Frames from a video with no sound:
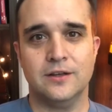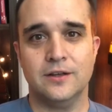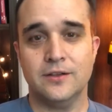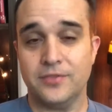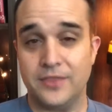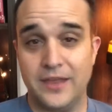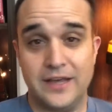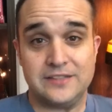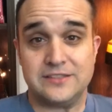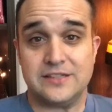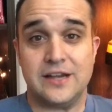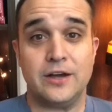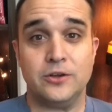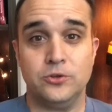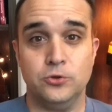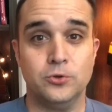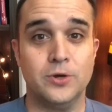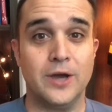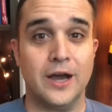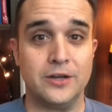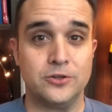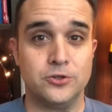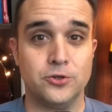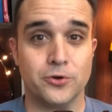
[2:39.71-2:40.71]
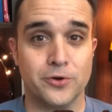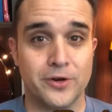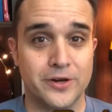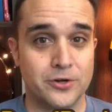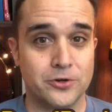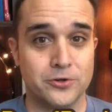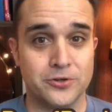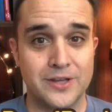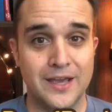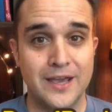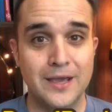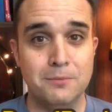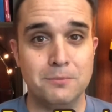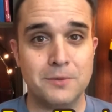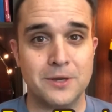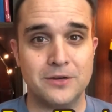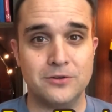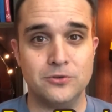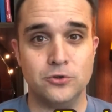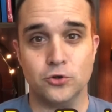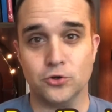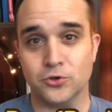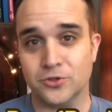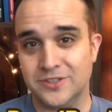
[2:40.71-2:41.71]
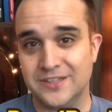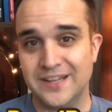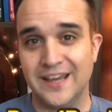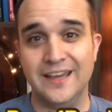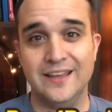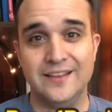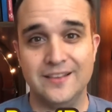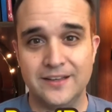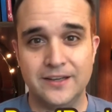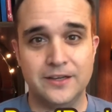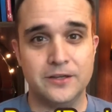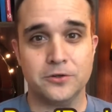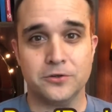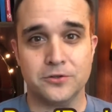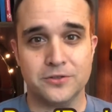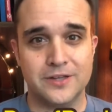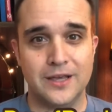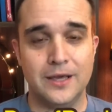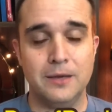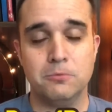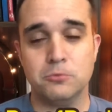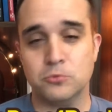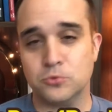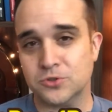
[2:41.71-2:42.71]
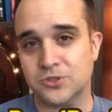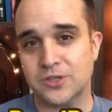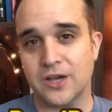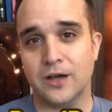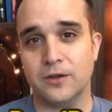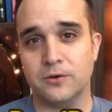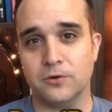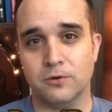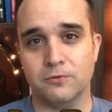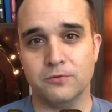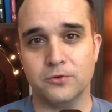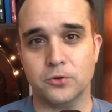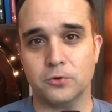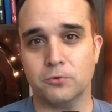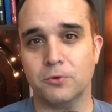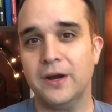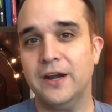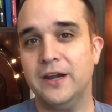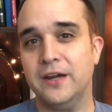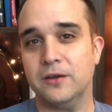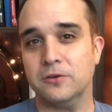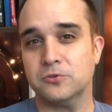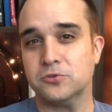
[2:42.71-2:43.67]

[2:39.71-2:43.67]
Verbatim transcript: That's how you got your entertainment. Your daily entertainment was gotten over the radio.